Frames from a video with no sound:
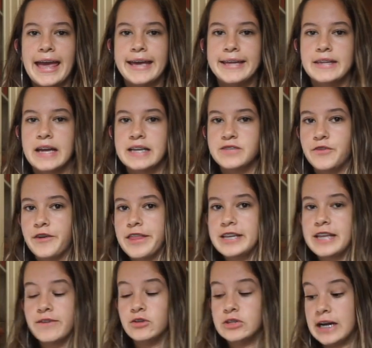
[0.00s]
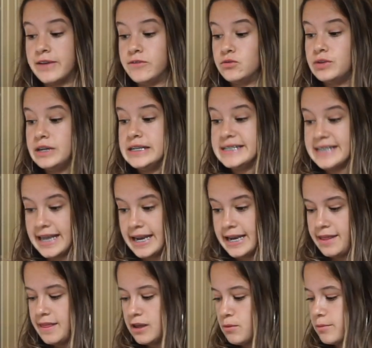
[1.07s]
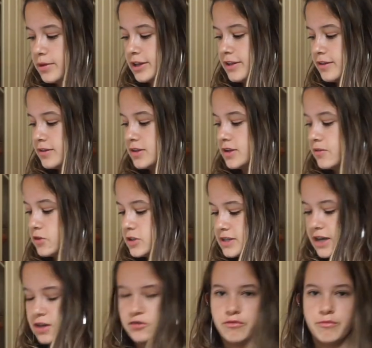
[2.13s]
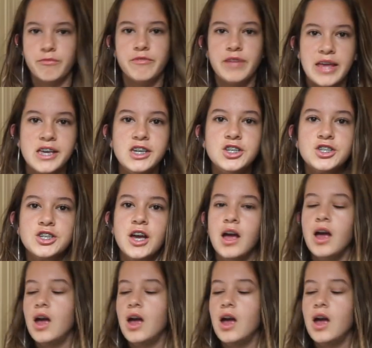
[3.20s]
And as for the table, I haven't really said anything, but the table is kind of beige,